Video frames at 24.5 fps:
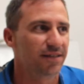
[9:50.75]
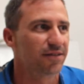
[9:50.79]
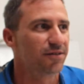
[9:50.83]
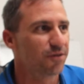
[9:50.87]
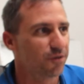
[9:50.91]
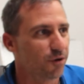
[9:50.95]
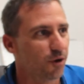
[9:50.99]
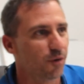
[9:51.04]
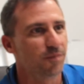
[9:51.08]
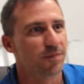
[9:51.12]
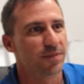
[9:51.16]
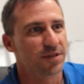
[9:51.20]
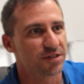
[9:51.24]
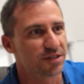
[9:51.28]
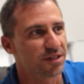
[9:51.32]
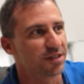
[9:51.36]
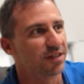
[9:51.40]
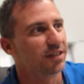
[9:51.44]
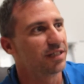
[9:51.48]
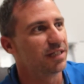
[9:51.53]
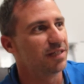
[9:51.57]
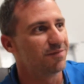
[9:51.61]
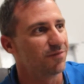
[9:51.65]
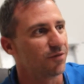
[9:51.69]
and you hope it's
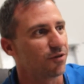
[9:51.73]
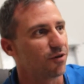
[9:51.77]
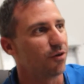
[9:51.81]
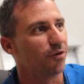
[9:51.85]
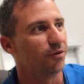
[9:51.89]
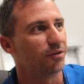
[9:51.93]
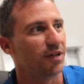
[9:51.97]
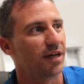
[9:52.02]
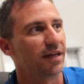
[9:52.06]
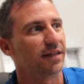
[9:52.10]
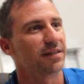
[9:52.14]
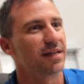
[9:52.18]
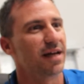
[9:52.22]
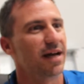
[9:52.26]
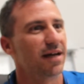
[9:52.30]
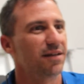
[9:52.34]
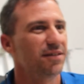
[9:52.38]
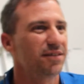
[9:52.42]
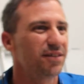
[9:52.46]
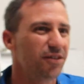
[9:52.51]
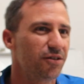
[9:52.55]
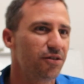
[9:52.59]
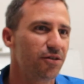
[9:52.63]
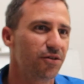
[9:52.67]
going to keep growing like
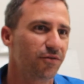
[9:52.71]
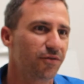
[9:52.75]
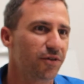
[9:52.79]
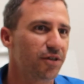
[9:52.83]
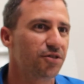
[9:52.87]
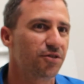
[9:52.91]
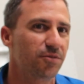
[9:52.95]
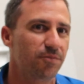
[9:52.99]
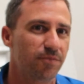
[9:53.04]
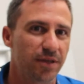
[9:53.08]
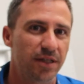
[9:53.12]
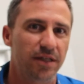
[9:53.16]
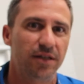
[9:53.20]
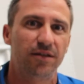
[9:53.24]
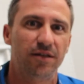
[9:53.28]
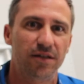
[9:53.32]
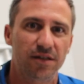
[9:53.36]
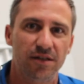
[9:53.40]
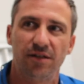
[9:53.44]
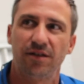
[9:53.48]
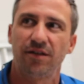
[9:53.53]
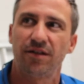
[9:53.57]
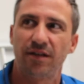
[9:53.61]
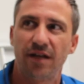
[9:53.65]
that until you reach a peak
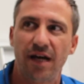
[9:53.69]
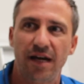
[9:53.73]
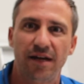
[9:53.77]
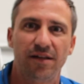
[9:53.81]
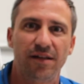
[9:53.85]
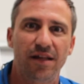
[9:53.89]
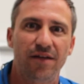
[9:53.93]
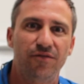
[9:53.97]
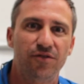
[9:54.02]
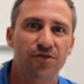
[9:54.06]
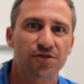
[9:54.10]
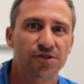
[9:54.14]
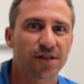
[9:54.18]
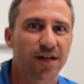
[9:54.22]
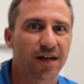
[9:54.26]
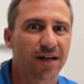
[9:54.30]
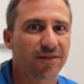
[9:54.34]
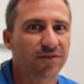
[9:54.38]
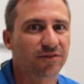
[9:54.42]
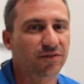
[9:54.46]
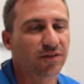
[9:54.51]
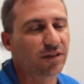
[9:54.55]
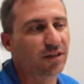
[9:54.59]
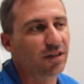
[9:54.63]
and kind of levels
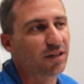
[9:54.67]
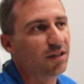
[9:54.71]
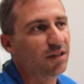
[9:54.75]
off.